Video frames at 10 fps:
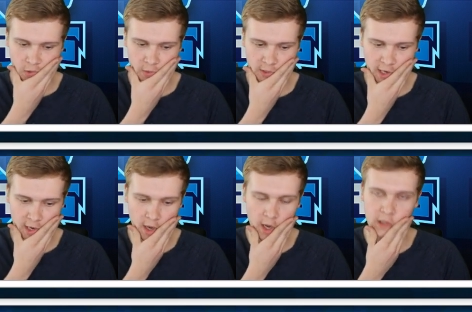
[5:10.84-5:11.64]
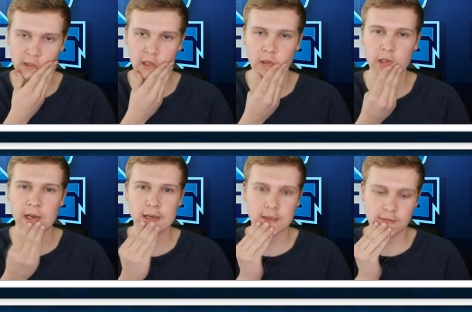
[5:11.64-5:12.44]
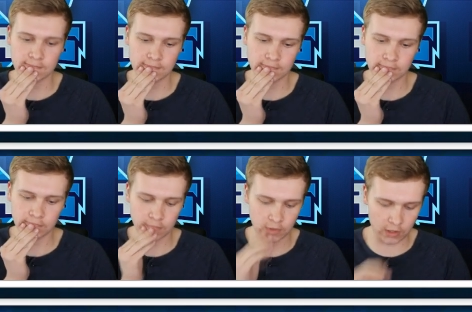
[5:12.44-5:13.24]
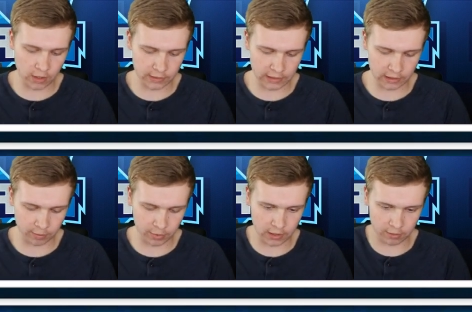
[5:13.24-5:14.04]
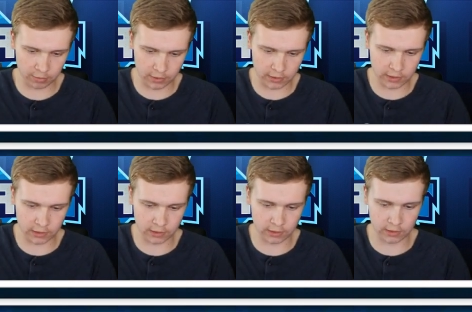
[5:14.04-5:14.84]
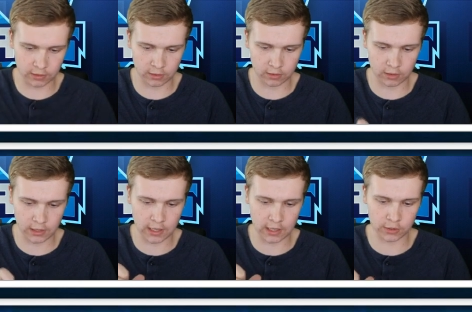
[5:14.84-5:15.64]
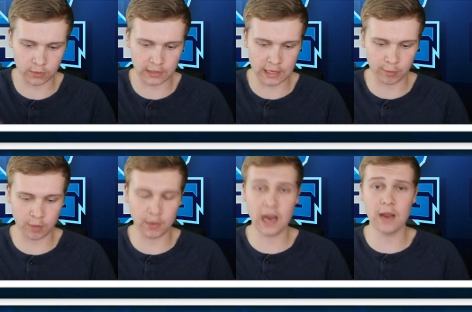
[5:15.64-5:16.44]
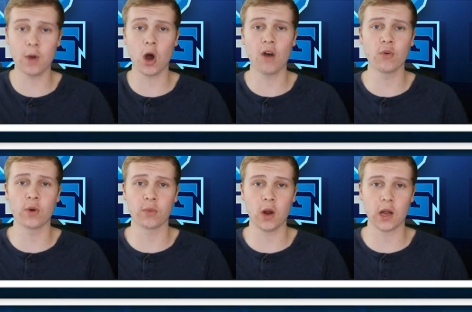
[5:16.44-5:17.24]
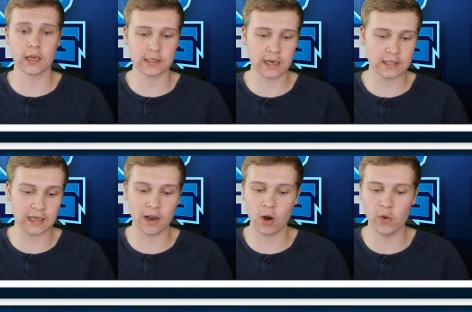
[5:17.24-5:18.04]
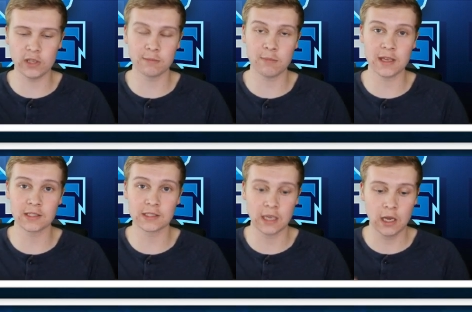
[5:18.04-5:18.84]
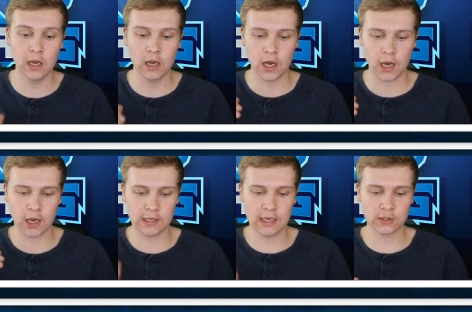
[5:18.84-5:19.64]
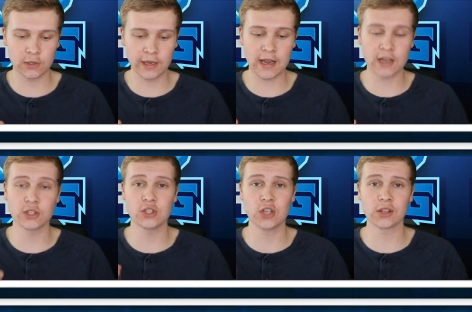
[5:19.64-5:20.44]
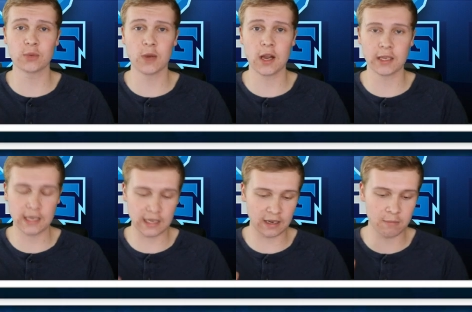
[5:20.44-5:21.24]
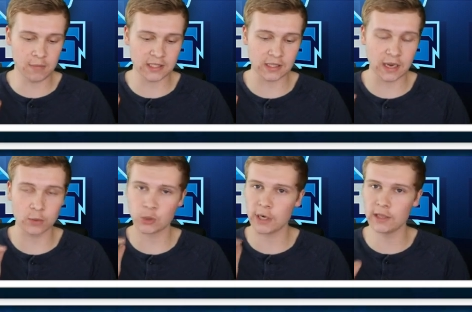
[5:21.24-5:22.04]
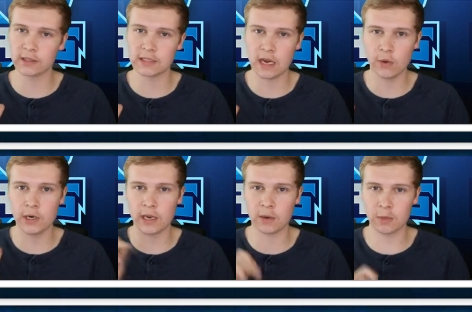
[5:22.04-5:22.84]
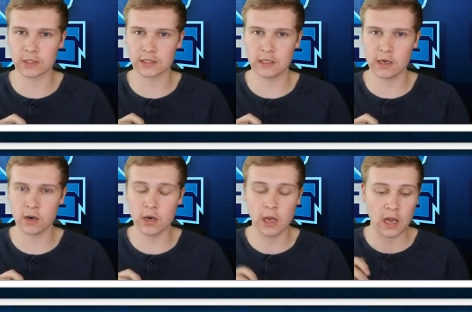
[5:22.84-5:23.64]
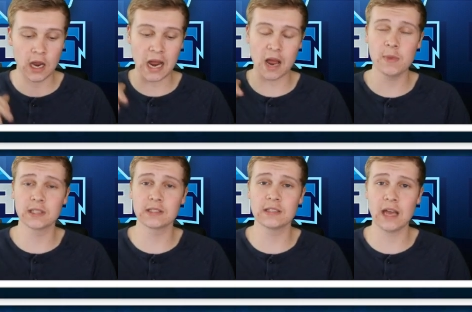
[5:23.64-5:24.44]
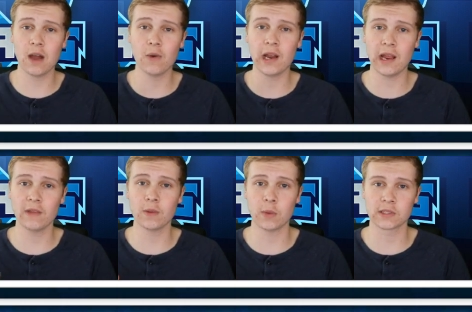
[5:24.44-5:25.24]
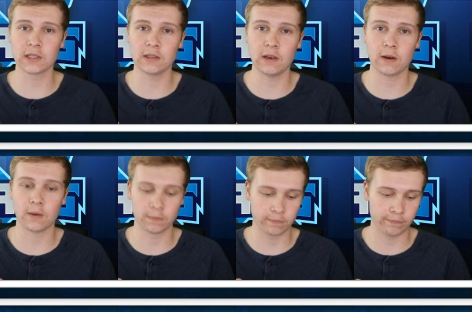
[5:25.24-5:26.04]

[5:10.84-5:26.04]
So he's got a Hog Cycle deck. Oh, he's got the pump. Alright. I got you with that pump. I'm awful with rockets, guys. I always miss. Yesterday, I actually shot the rocket, and I missed. I was trying to hit the tower and a musketeer. I missed the tower and the musketeer.